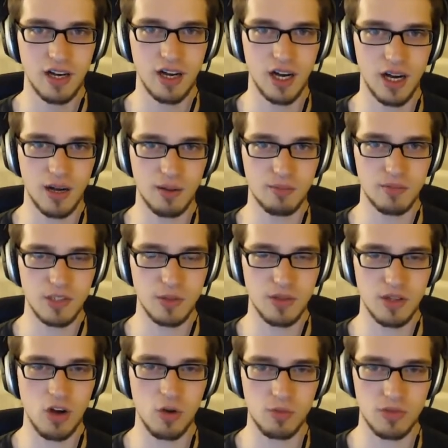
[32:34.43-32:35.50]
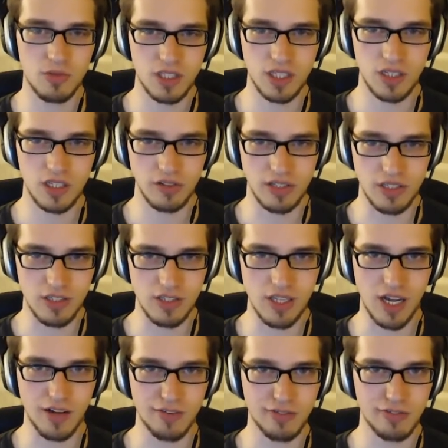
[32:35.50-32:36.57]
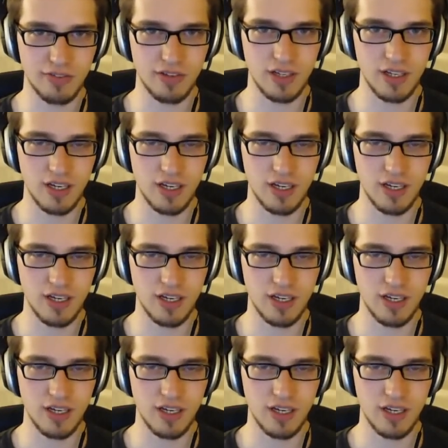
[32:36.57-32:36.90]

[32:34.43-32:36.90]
Some of the home security stuff,